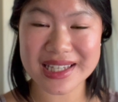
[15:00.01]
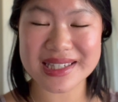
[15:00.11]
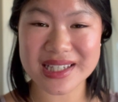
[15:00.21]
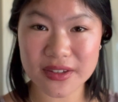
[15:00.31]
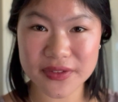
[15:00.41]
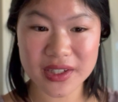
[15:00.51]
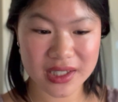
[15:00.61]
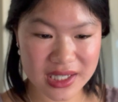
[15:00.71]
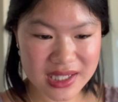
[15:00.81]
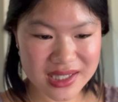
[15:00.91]
itself
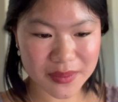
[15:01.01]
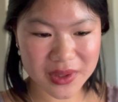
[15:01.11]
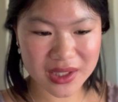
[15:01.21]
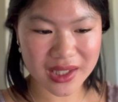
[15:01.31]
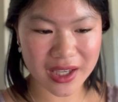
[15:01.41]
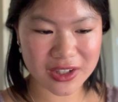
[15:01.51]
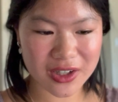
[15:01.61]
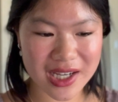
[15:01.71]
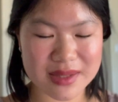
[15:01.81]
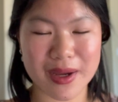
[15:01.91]
is something that you
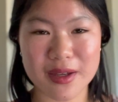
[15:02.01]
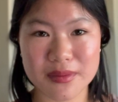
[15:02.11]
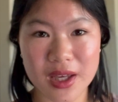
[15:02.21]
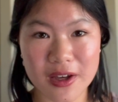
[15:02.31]
guys might